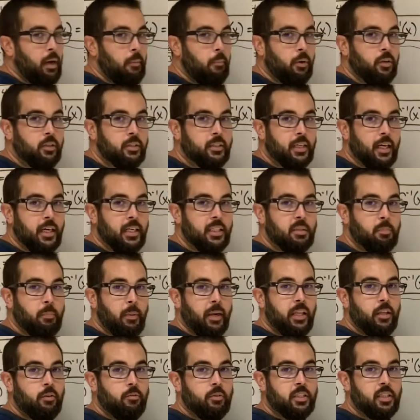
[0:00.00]
both sides
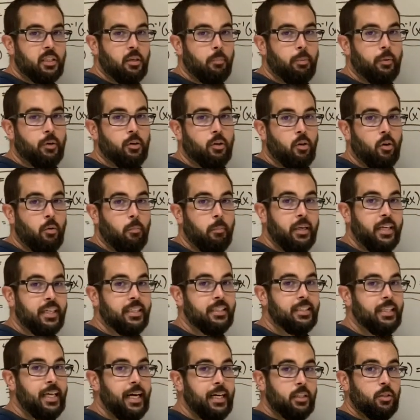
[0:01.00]
by the reciprocal,
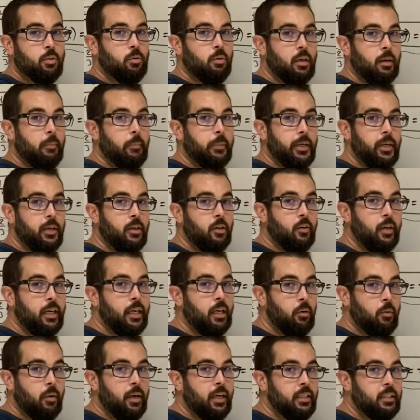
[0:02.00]
because that's what I'm going to do
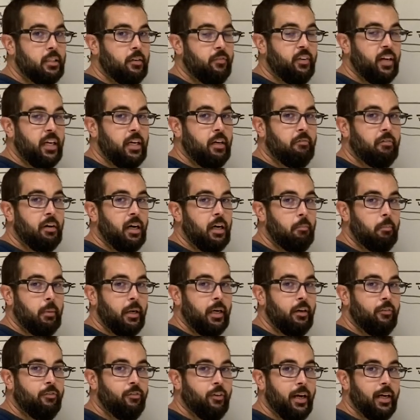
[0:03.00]
anyways if I divide by
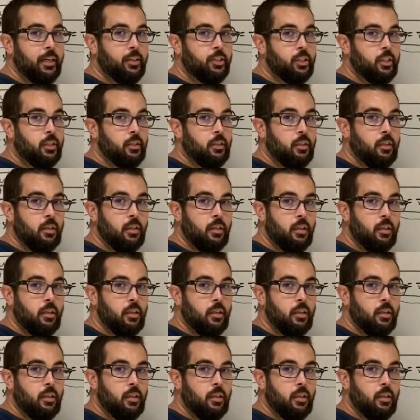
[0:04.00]
a fraction.